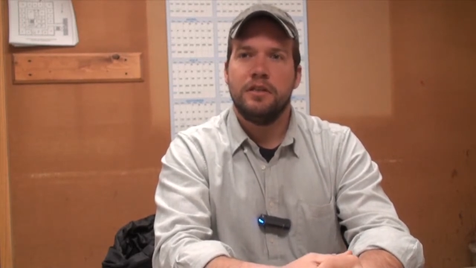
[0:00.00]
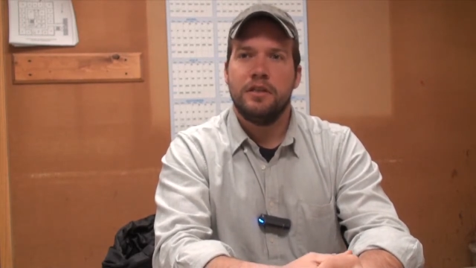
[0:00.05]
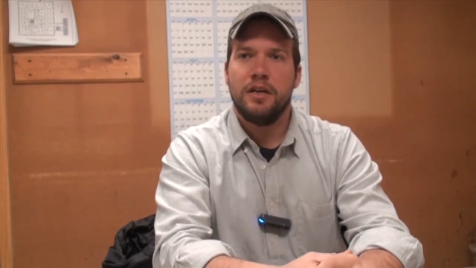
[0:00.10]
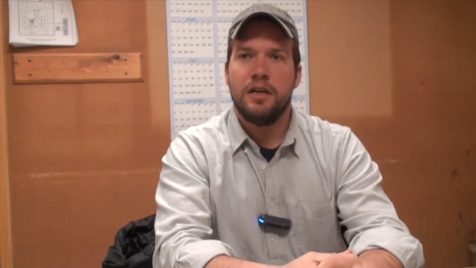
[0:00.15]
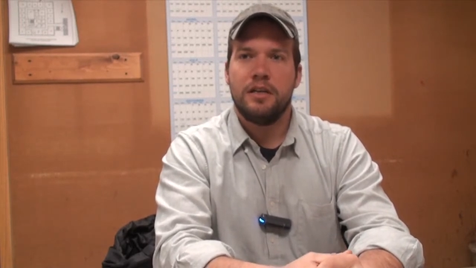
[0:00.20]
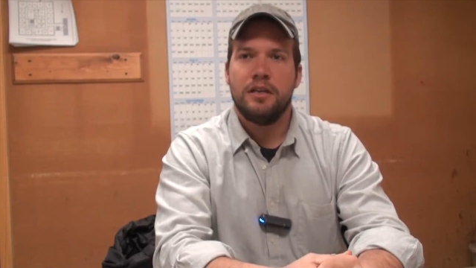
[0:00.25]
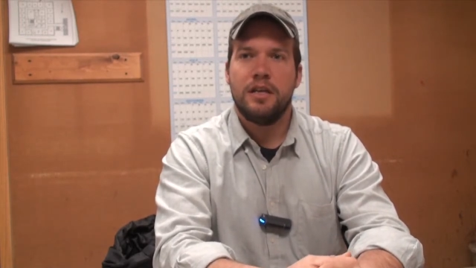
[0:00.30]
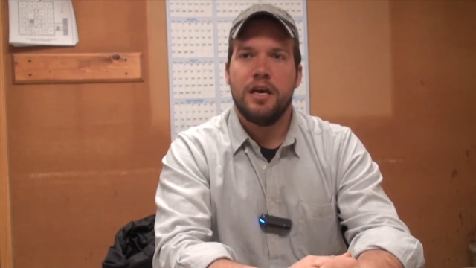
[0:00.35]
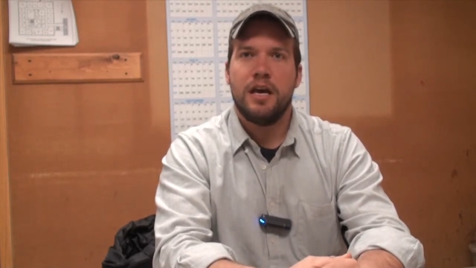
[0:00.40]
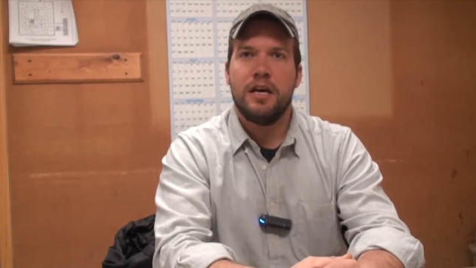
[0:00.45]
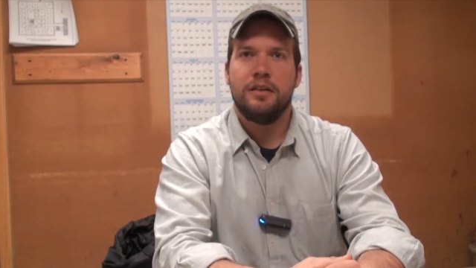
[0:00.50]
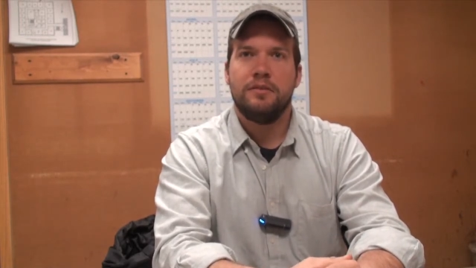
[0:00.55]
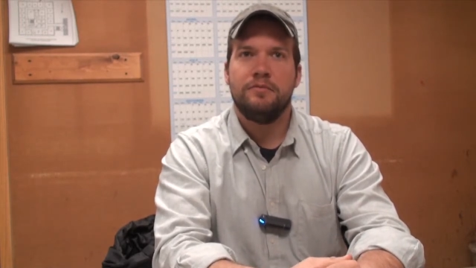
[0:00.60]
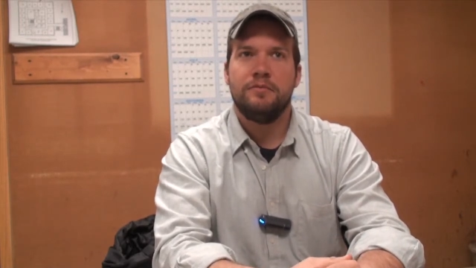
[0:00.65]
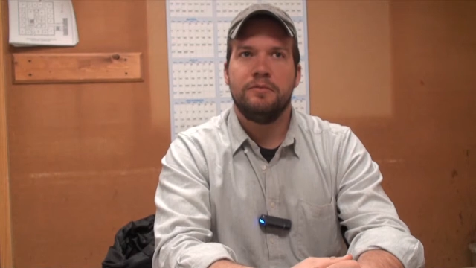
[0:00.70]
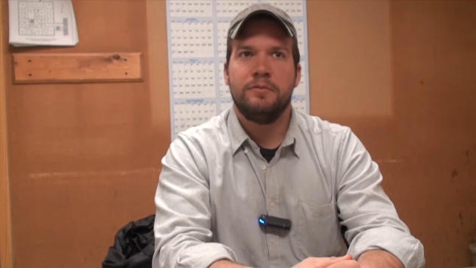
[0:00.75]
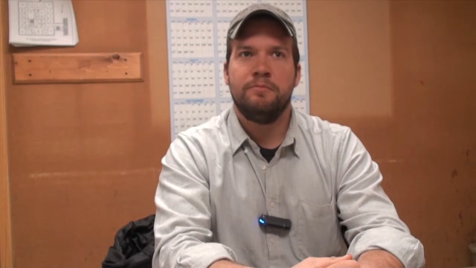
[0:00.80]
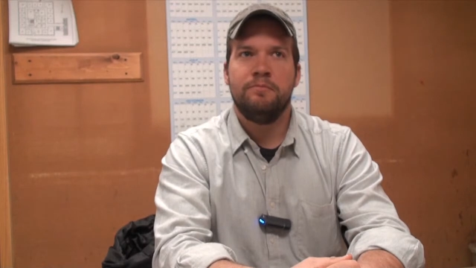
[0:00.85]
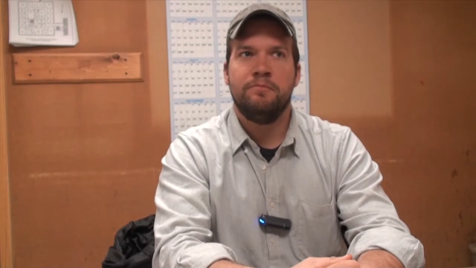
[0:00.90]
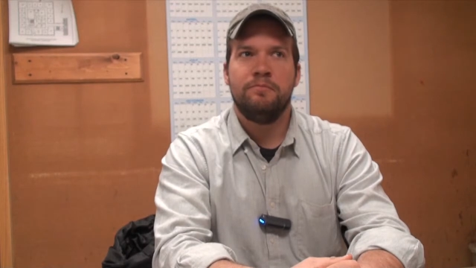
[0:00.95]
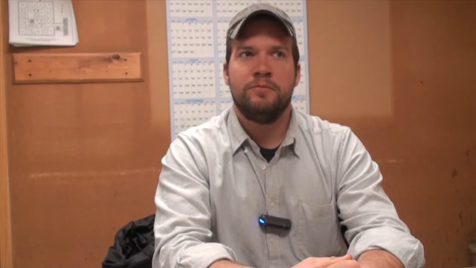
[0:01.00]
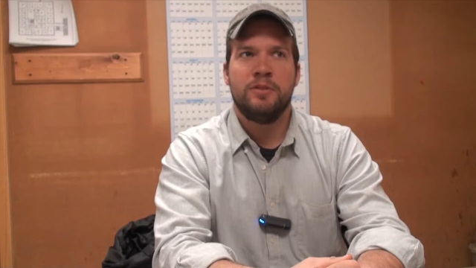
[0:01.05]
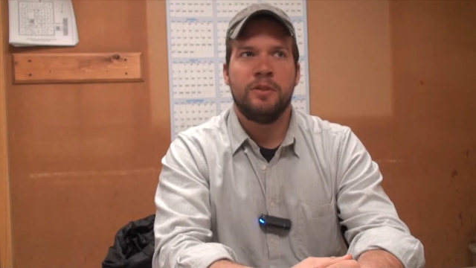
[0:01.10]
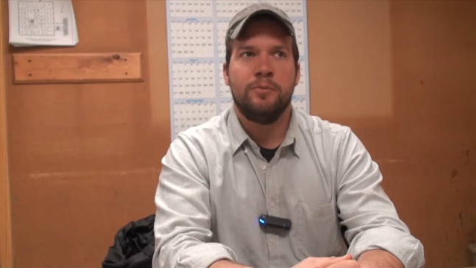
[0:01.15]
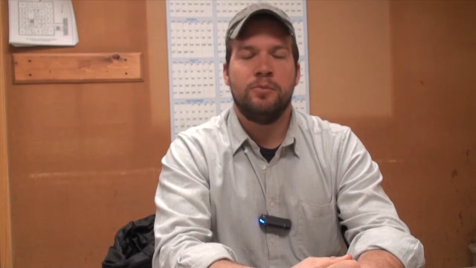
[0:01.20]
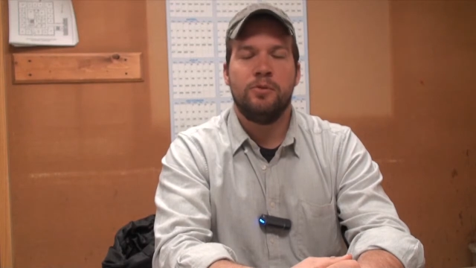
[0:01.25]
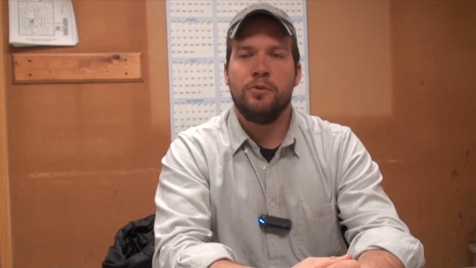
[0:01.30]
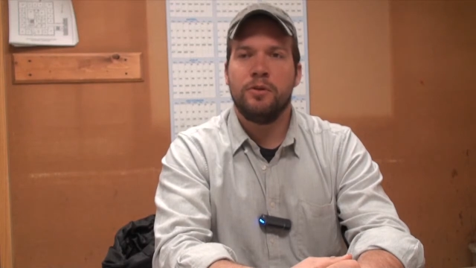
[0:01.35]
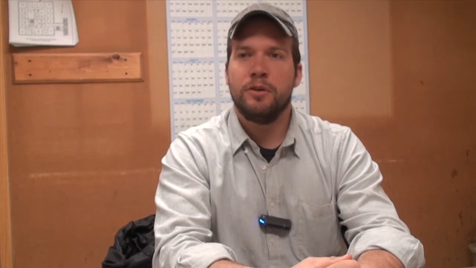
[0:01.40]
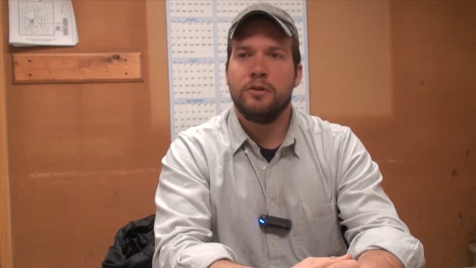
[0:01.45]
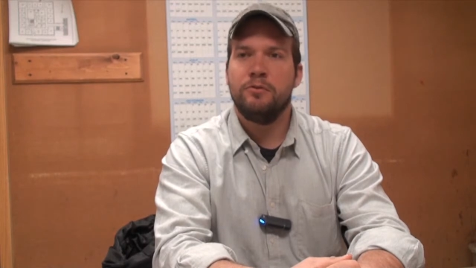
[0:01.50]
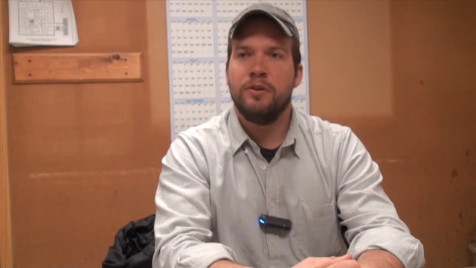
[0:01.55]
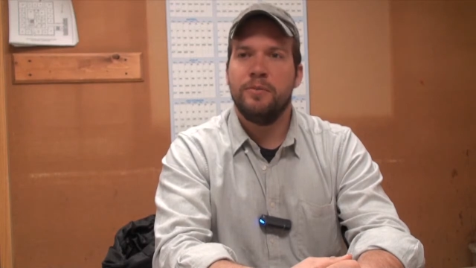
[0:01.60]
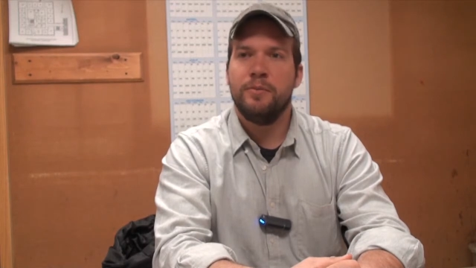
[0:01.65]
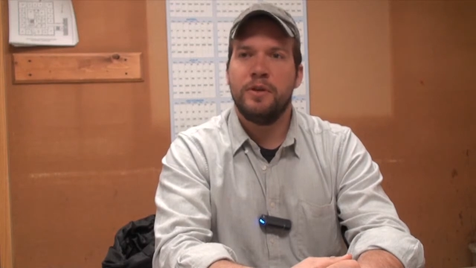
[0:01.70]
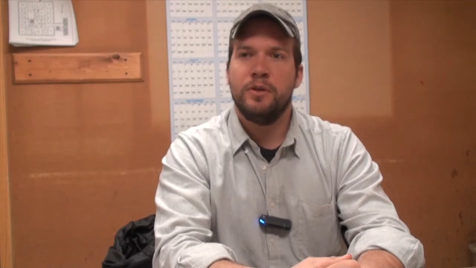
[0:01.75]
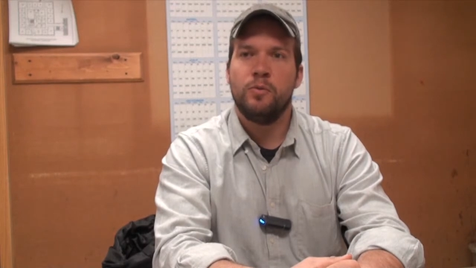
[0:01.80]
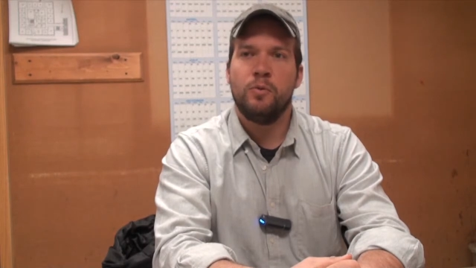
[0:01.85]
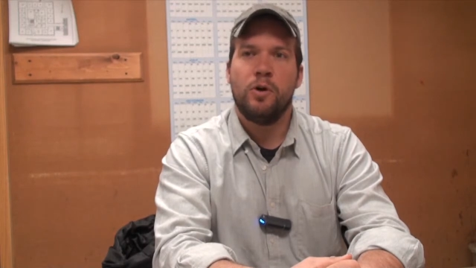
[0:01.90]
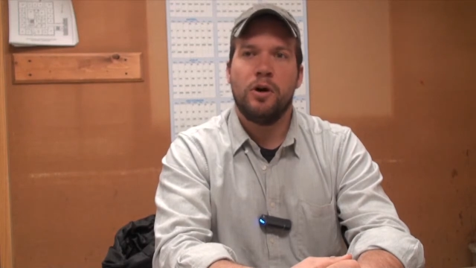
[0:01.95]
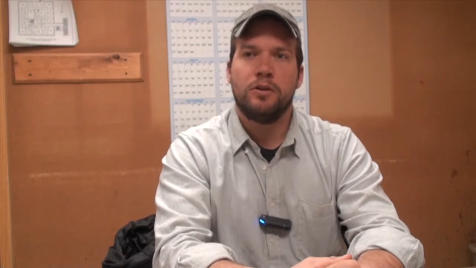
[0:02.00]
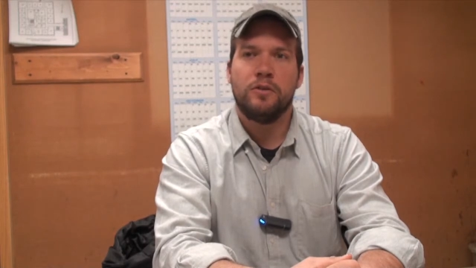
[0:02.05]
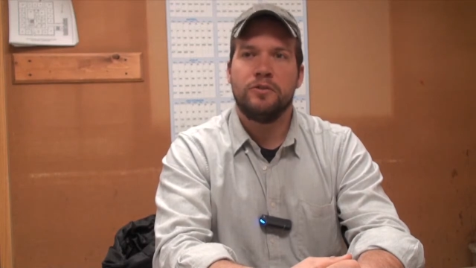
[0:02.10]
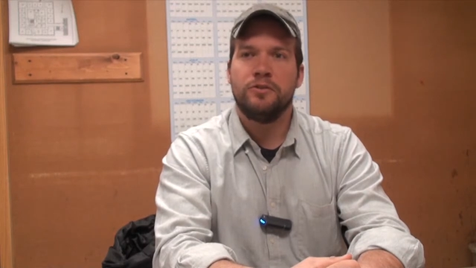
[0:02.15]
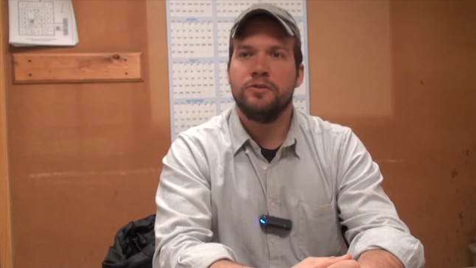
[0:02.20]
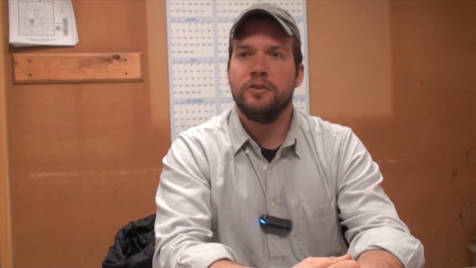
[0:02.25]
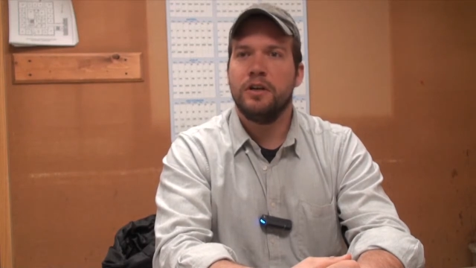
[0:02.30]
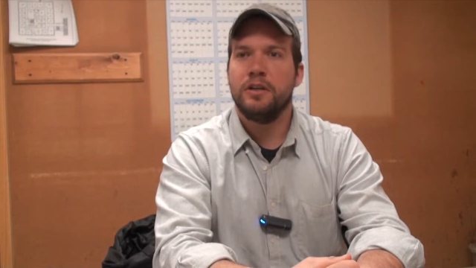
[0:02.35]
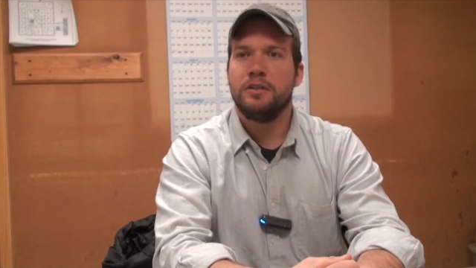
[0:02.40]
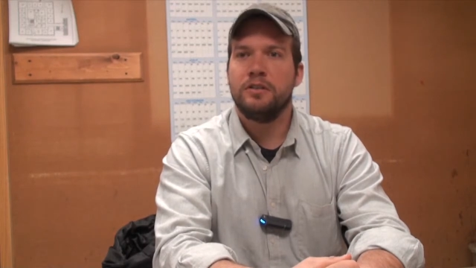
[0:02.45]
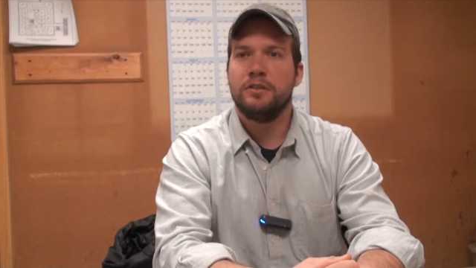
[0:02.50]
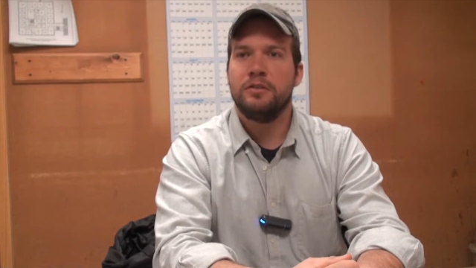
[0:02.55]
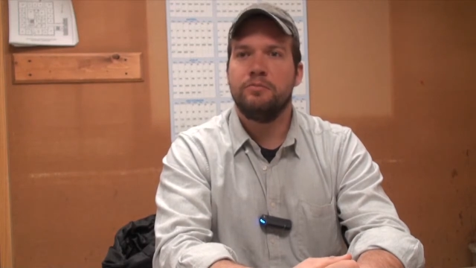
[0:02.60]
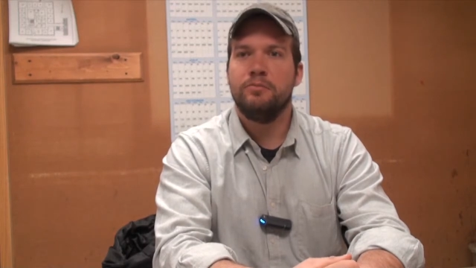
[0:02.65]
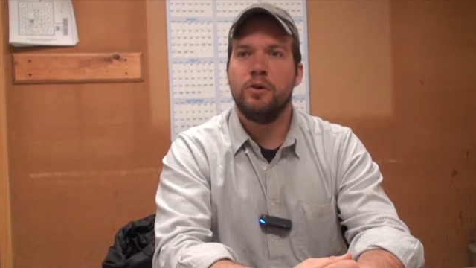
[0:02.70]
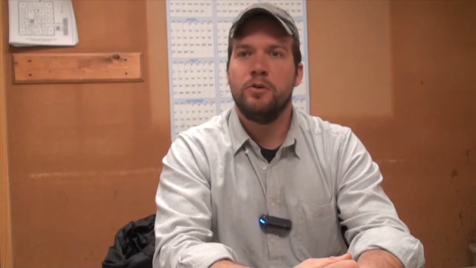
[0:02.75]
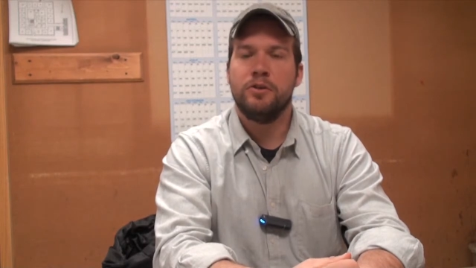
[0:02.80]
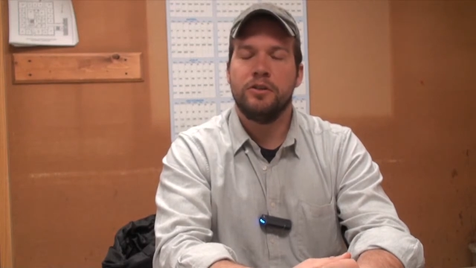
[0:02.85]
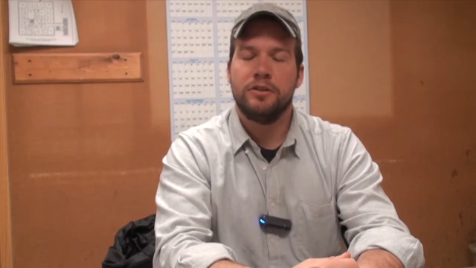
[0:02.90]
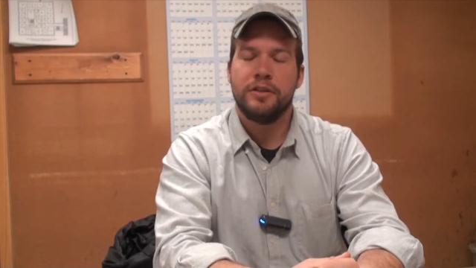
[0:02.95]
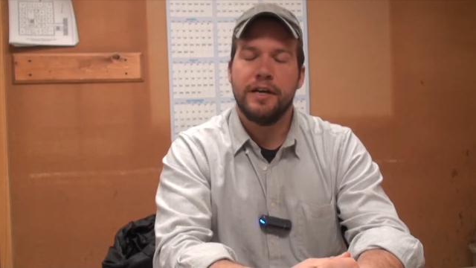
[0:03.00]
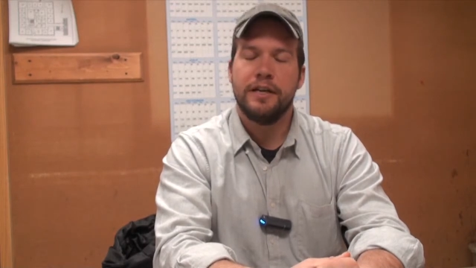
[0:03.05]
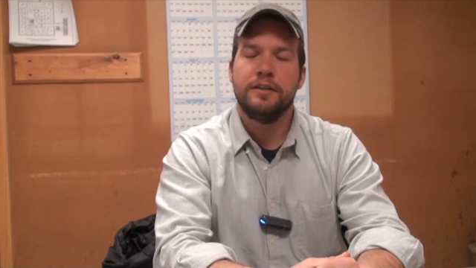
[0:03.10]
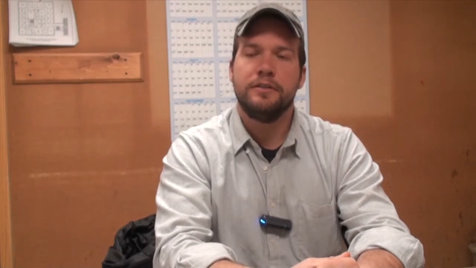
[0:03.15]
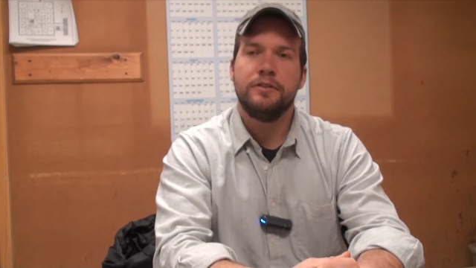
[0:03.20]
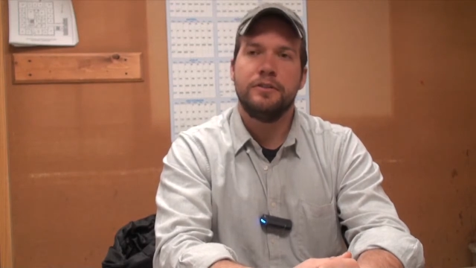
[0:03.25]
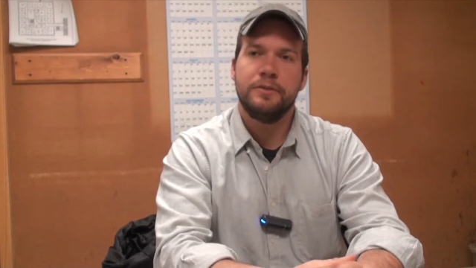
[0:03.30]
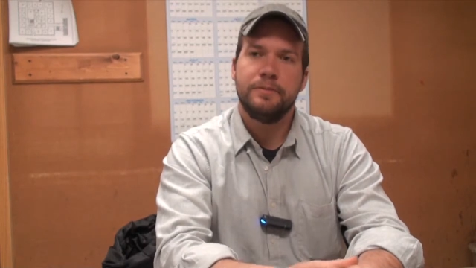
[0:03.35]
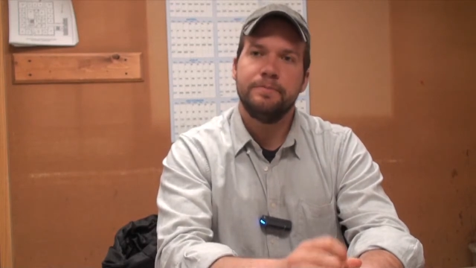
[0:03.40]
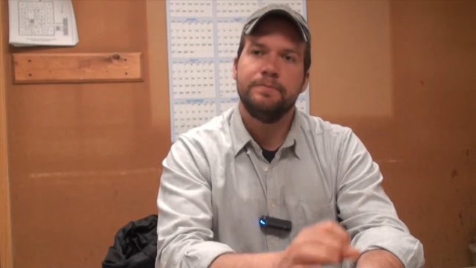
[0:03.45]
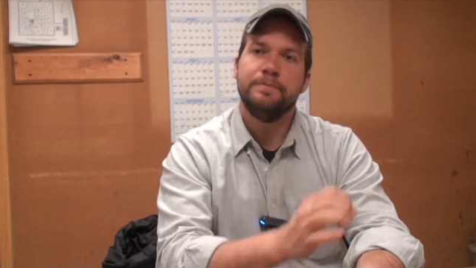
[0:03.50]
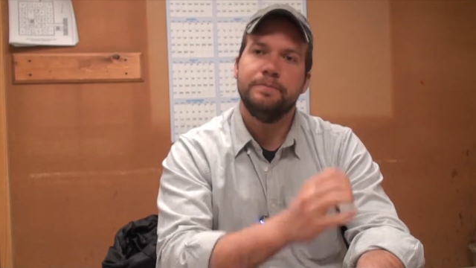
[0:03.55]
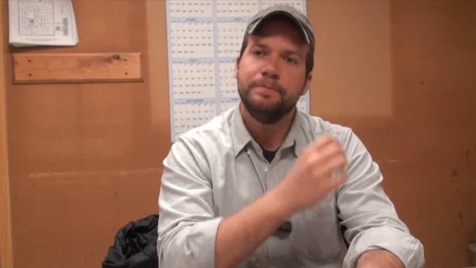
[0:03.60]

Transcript: and then support equipment, water trucks, motor graders.